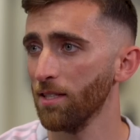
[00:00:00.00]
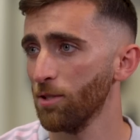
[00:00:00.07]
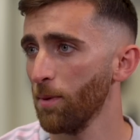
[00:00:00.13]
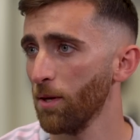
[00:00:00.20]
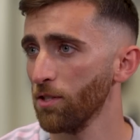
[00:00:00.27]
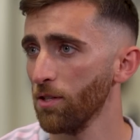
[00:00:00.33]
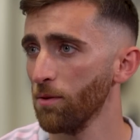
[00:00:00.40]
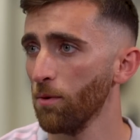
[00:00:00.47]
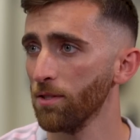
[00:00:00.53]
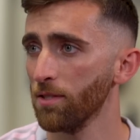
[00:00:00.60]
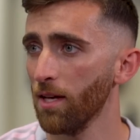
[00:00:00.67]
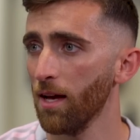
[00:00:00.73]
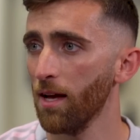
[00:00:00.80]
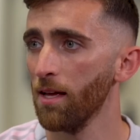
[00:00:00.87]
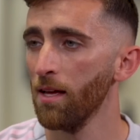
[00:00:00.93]
especially
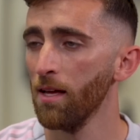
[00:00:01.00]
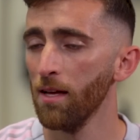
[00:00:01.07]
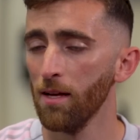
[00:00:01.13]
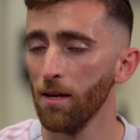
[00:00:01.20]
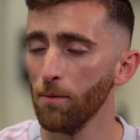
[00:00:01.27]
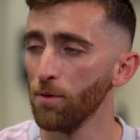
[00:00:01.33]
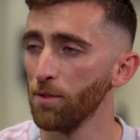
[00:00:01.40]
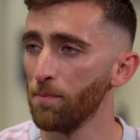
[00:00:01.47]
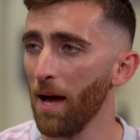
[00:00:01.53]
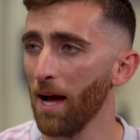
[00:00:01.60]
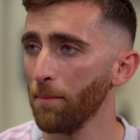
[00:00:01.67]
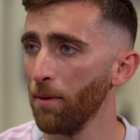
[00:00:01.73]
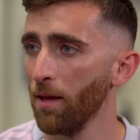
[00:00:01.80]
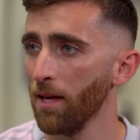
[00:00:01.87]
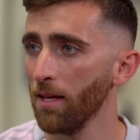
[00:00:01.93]
once I was
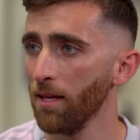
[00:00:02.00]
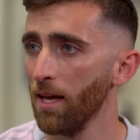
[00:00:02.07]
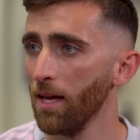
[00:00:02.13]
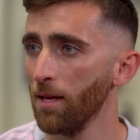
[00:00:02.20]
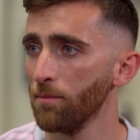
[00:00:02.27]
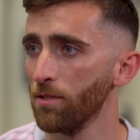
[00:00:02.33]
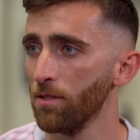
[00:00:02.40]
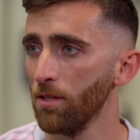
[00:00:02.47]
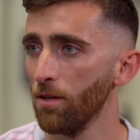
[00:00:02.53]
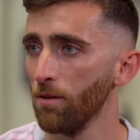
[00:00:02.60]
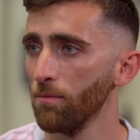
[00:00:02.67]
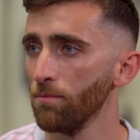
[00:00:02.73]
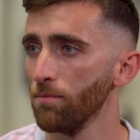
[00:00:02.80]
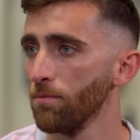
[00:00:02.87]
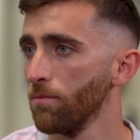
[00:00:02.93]
back playing games, you
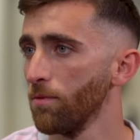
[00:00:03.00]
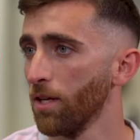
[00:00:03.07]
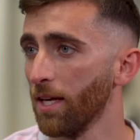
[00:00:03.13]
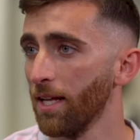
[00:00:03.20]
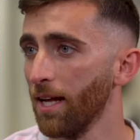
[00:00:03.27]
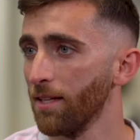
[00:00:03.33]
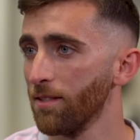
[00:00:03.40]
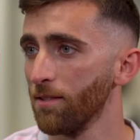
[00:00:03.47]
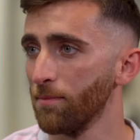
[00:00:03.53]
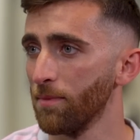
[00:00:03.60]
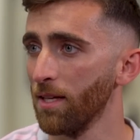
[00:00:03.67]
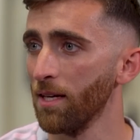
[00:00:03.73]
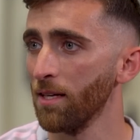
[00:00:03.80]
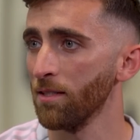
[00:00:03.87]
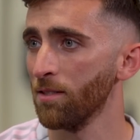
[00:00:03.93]
know, looking at some
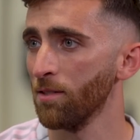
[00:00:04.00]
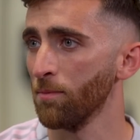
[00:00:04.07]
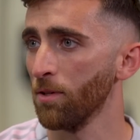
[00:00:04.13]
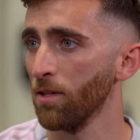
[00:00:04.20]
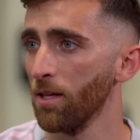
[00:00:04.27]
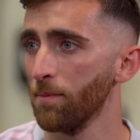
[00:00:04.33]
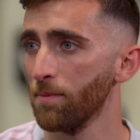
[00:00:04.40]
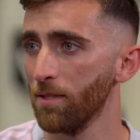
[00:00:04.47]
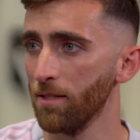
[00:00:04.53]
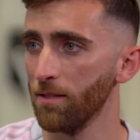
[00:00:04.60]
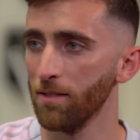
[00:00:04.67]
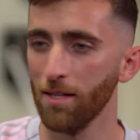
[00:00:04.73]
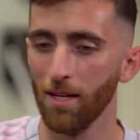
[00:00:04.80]
things, some clips, and